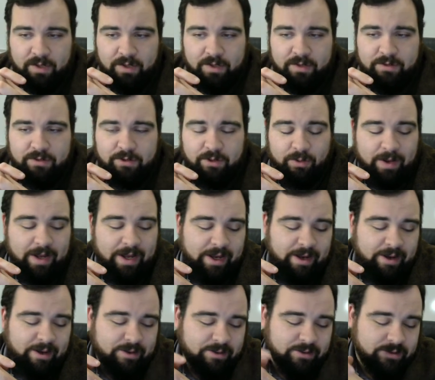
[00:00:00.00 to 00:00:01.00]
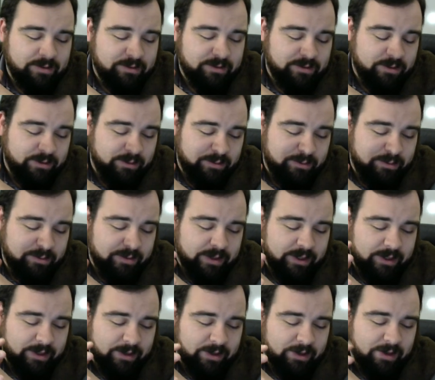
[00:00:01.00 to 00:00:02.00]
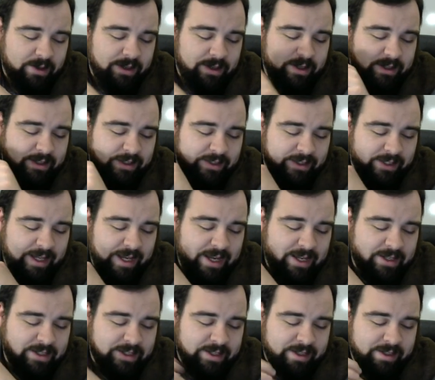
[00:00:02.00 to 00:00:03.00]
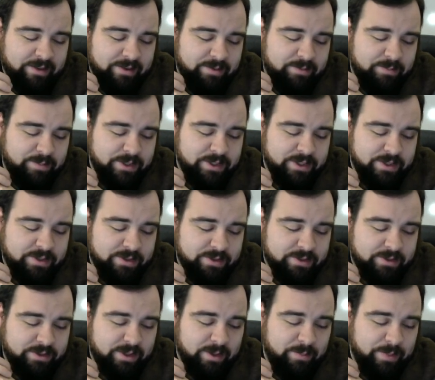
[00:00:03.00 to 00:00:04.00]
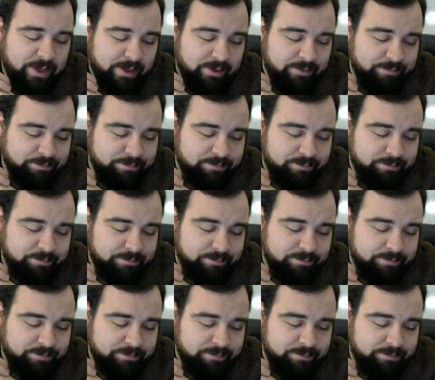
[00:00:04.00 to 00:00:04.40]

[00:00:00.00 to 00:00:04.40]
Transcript: So how do their landing positions compare?